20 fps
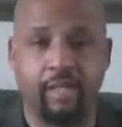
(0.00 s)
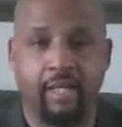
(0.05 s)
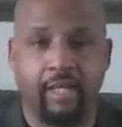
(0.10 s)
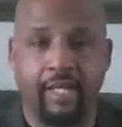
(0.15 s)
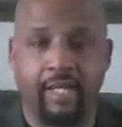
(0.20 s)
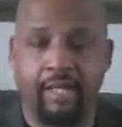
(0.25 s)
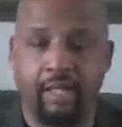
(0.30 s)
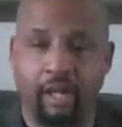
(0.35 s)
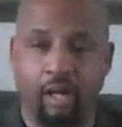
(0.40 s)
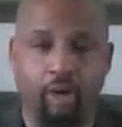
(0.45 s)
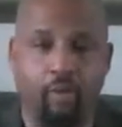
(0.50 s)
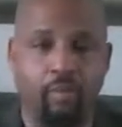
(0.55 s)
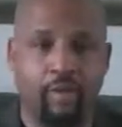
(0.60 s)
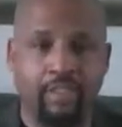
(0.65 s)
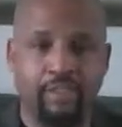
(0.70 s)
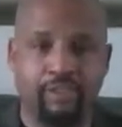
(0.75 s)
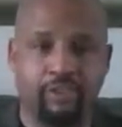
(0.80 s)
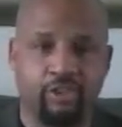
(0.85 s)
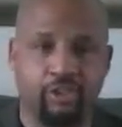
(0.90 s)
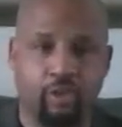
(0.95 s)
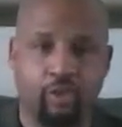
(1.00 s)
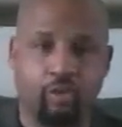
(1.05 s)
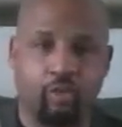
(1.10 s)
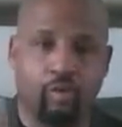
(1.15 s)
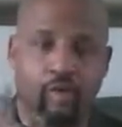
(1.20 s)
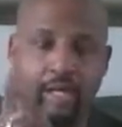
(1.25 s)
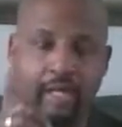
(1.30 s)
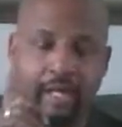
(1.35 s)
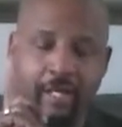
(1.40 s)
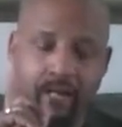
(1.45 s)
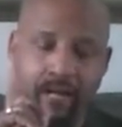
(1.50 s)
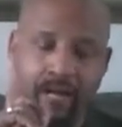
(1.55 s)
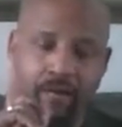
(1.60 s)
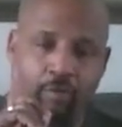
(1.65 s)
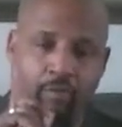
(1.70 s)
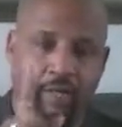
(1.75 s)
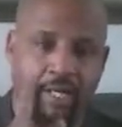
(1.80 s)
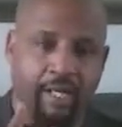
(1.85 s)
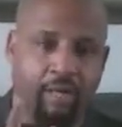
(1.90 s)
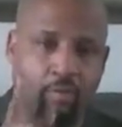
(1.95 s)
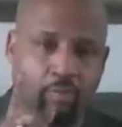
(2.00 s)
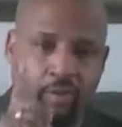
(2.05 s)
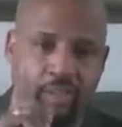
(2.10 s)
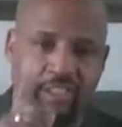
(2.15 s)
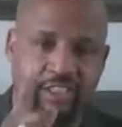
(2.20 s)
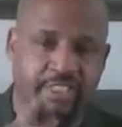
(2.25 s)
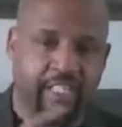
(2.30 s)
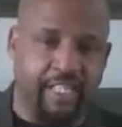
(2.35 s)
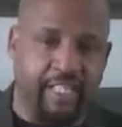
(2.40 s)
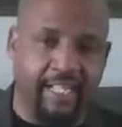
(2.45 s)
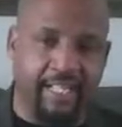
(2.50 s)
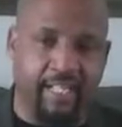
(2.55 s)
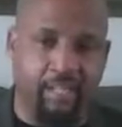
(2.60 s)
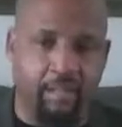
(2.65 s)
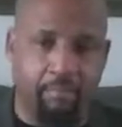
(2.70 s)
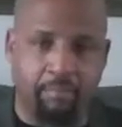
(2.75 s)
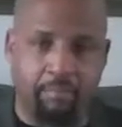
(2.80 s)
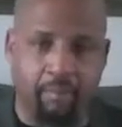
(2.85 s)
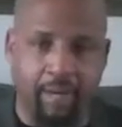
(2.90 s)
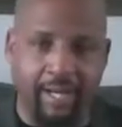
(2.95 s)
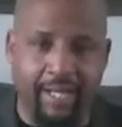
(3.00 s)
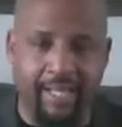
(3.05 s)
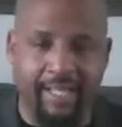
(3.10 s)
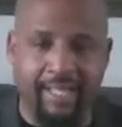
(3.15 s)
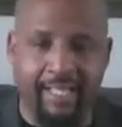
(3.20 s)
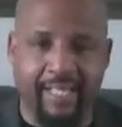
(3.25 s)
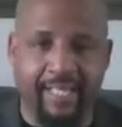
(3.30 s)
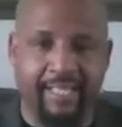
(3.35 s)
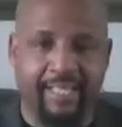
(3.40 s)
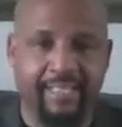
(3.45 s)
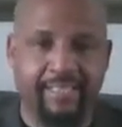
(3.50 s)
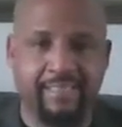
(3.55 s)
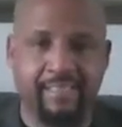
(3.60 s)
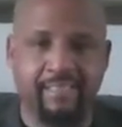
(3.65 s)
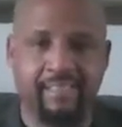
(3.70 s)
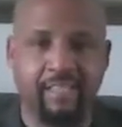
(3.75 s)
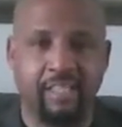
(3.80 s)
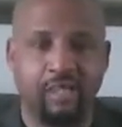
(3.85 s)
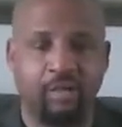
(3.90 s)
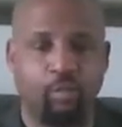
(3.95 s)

And always know, I don't care what your income bracket is,